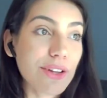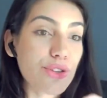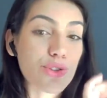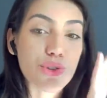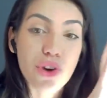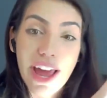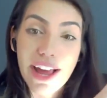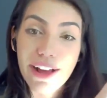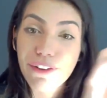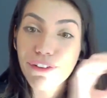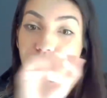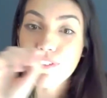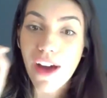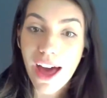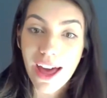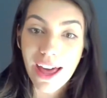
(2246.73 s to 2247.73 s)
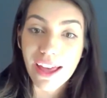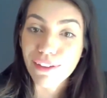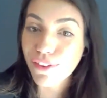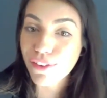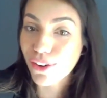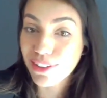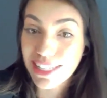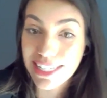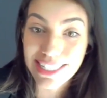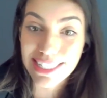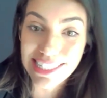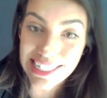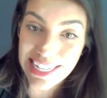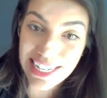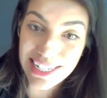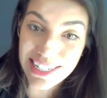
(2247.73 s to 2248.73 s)
track 5 on the
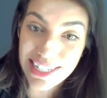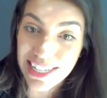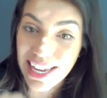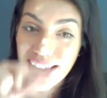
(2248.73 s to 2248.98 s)
CD.